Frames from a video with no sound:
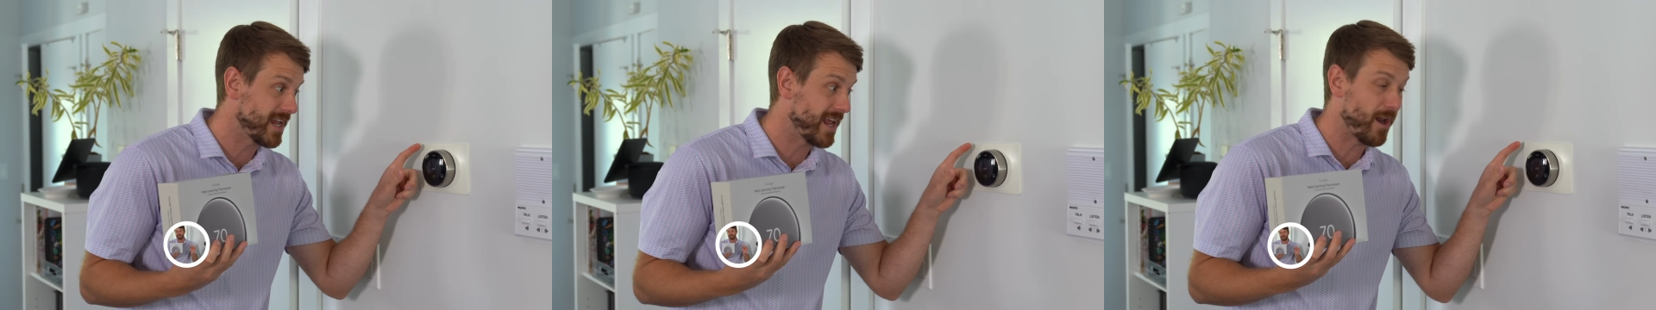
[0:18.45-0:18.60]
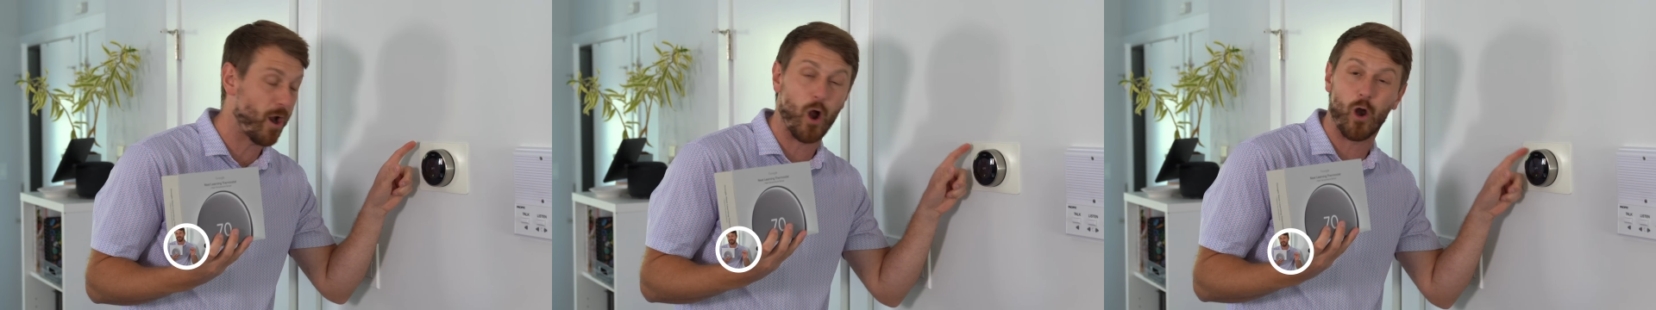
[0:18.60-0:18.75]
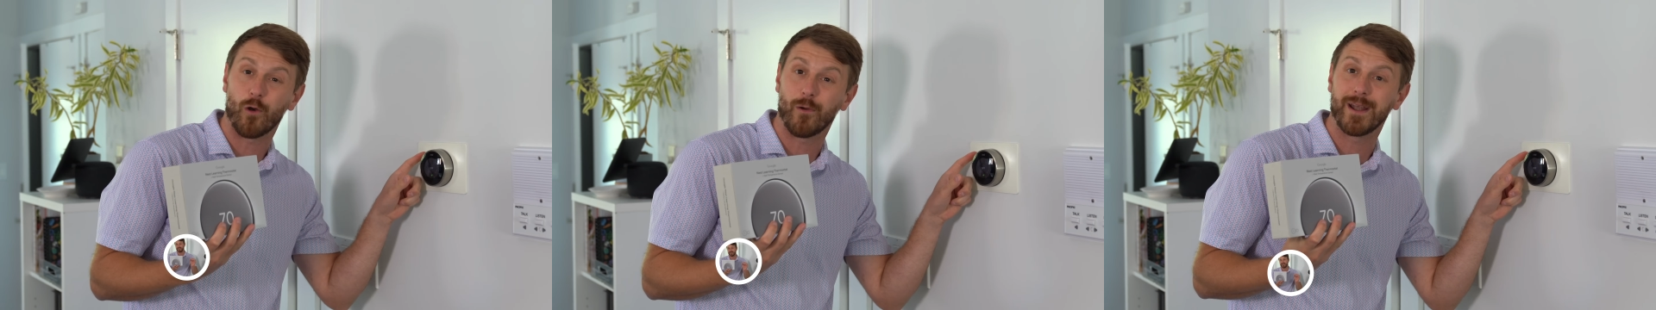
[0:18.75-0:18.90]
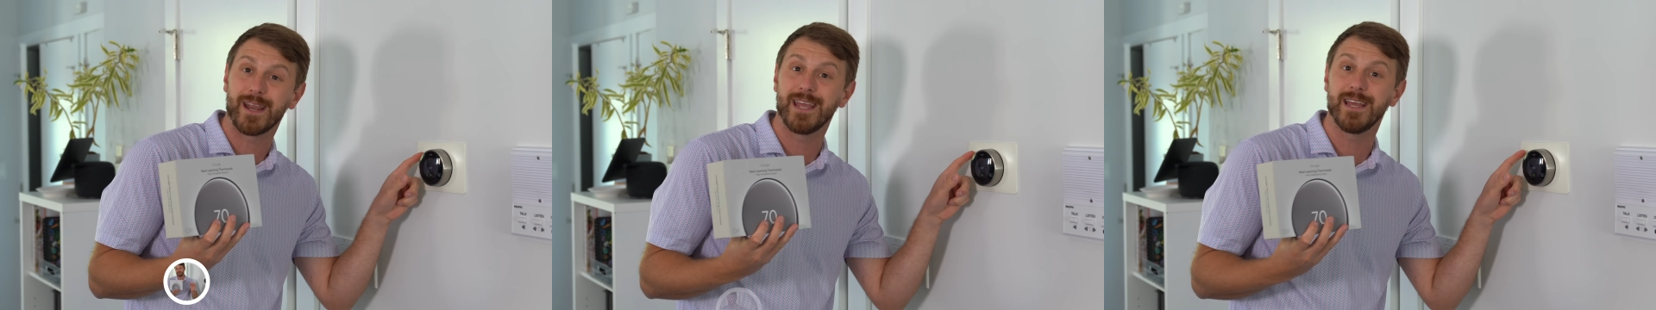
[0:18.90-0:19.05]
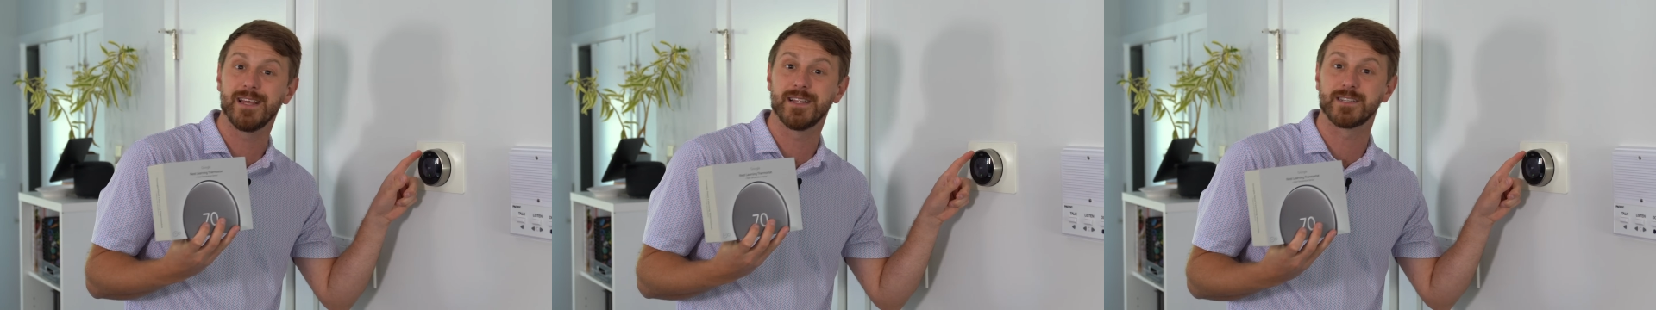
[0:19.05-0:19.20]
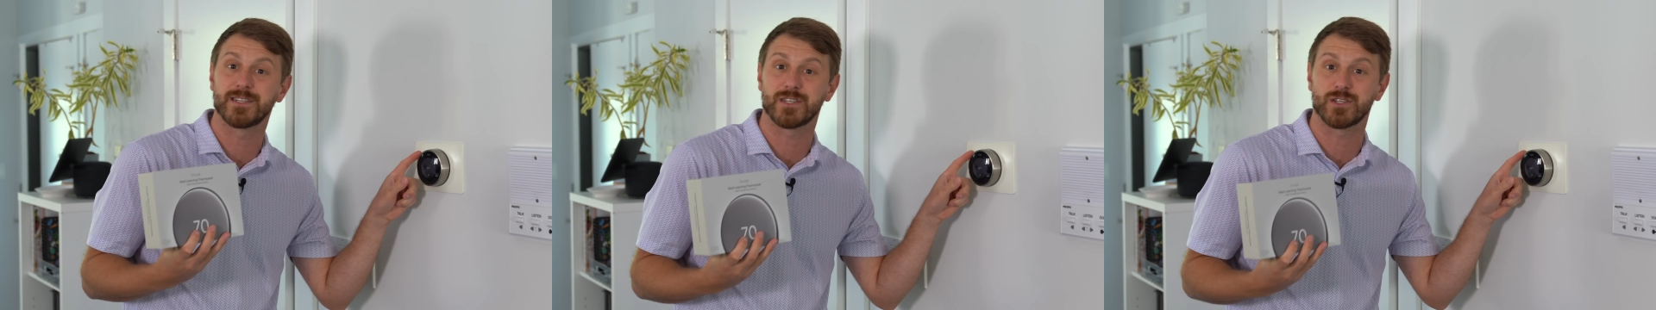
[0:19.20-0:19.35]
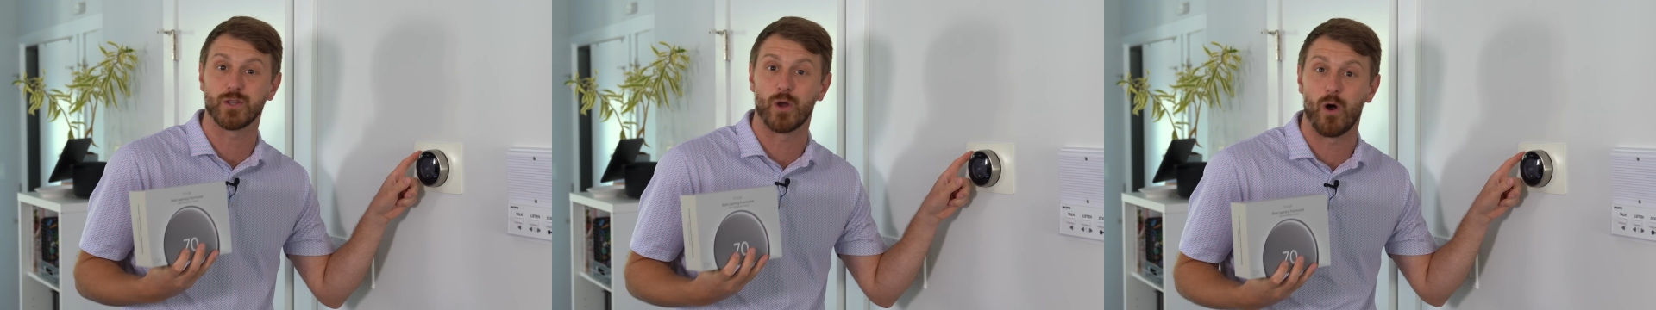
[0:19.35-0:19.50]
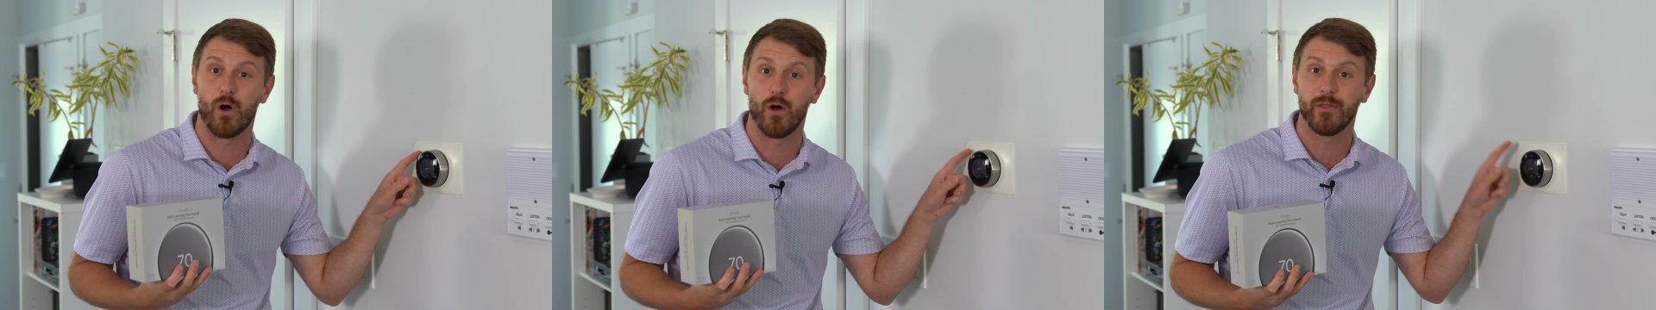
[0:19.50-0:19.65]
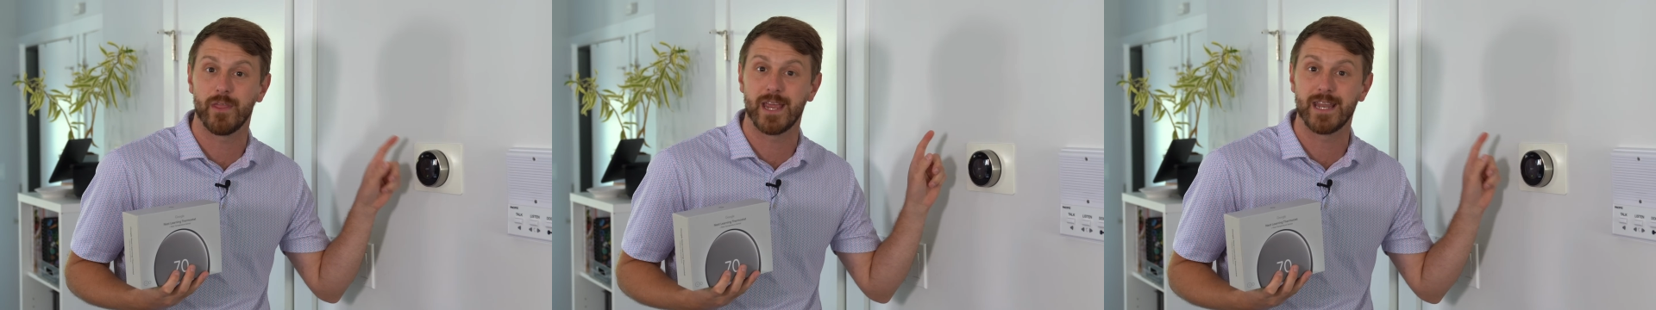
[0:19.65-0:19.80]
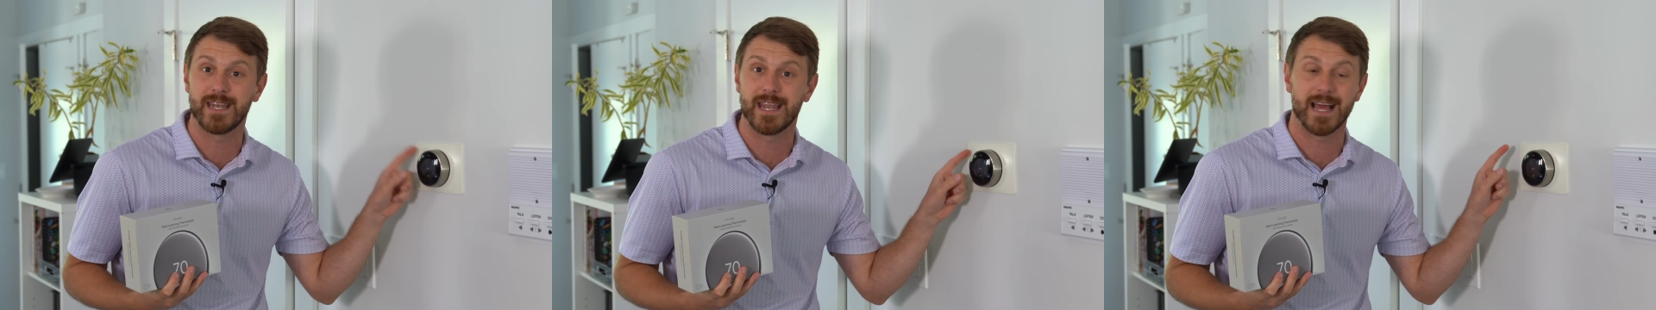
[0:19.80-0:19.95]
had already
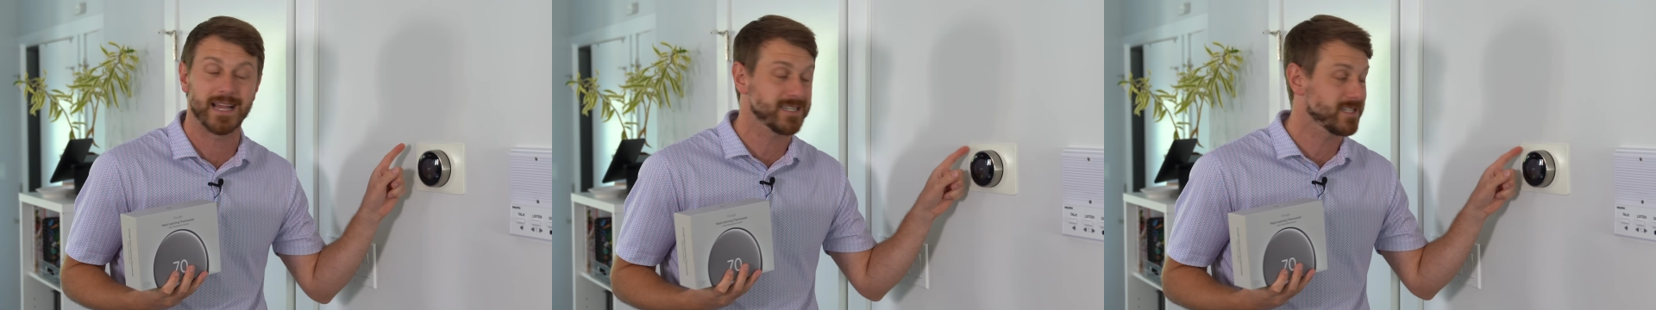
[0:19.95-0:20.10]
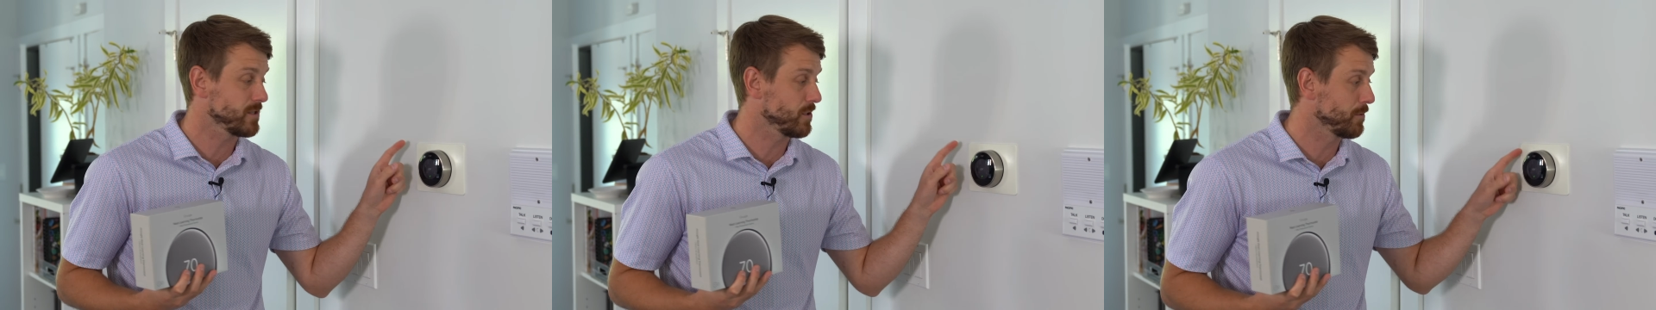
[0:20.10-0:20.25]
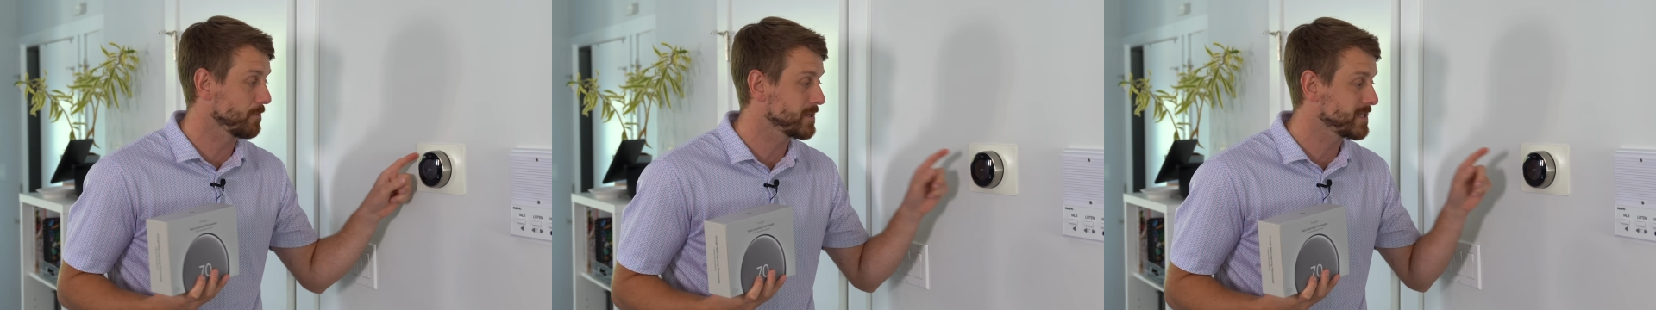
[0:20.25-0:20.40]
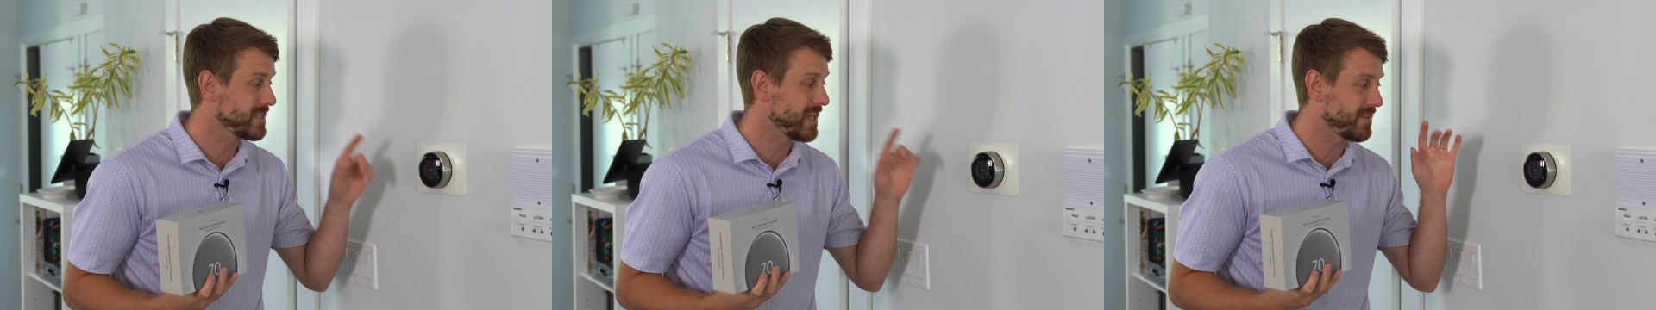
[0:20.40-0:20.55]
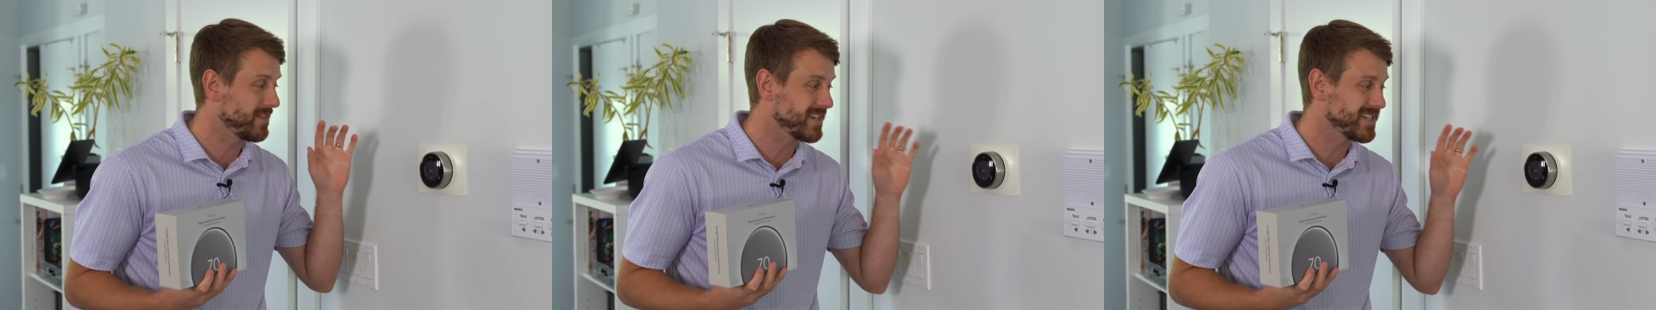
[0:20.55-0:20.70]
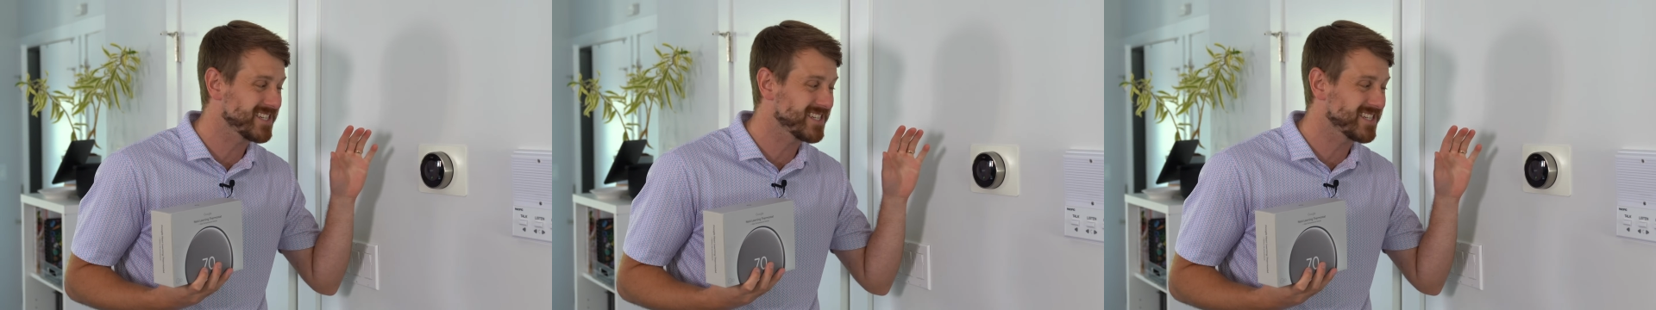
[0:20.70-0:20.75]
installed a Nest thermostat.